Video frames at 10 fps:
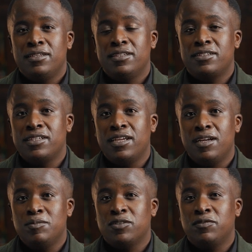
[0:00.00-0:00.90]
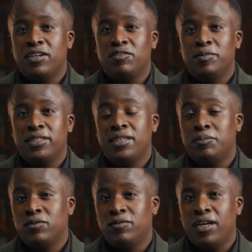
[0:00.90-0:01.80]
The three arms of government are
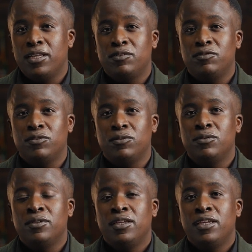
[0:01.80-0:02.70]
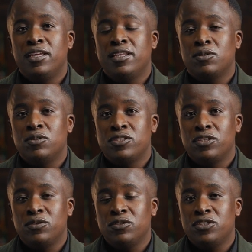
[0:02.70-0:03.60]
provided for in the
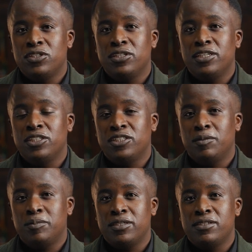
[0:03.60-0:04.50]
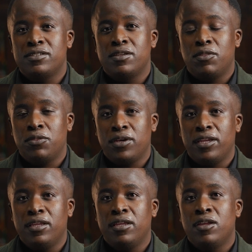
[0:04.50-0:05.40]
Constitution in chapters
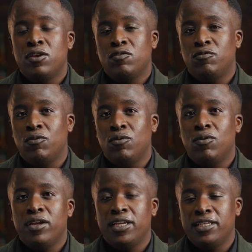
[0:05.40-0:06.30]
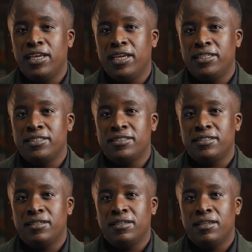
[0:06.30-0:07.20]
3, 4, and 8.
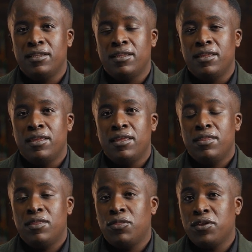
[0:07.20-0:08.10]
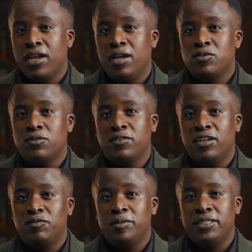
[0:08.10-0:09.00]
The three arms of
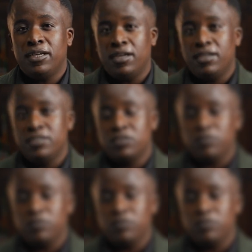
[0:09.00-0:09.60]
government are as